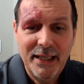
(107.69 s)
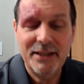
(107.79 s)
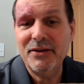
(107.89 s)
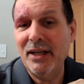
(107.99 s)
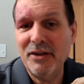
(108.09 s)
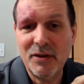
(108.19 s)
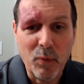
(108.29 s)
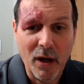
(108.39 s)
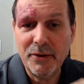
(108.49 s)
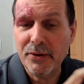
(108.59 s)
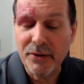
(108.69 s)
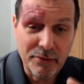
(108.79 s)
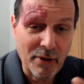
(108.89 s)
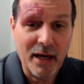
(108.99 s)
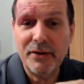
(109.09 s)
And it's not just washers and
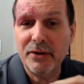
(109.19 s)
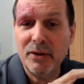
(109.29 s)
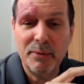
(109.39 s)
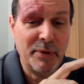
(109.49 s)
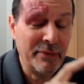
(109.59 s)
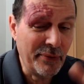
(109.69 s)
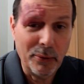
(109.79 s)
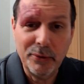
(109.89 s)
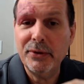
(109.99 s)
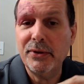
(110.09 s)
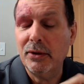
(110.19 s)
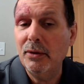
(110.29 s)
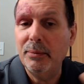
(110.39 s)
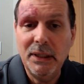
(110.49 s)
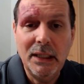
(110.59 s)
dryers. It could be folders. It
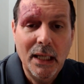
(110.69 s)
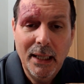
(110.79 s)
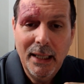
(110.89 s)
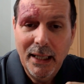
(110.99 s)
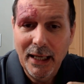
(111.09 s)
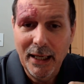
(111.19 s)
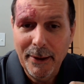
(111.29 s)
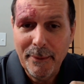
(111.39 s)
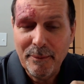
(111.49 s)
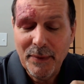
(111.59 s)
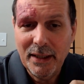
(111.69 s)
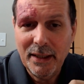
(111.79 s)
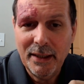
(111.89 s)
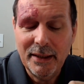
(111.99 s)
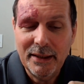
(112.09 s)
could be
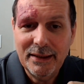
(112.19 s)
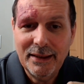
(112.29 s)
ironers,